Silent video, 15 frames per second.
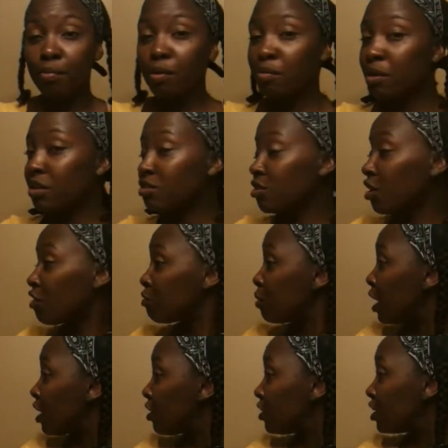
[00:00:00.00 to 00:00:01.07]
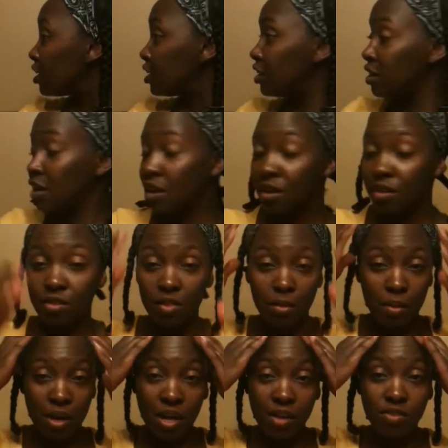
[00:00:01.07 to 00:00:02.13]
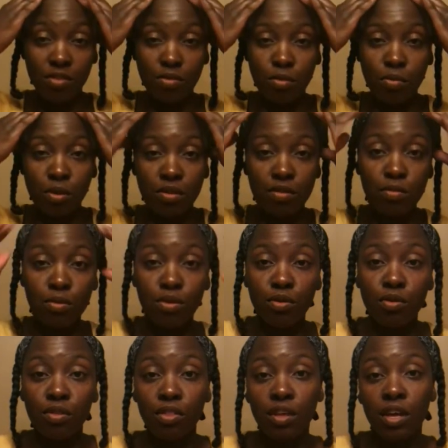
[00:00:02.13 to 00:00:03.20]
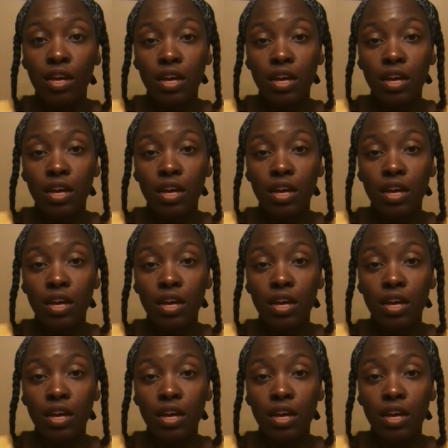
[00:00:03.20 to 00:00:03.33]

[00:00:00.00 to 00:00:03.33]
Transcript: I put my scarf back on so that my edges will be smooth.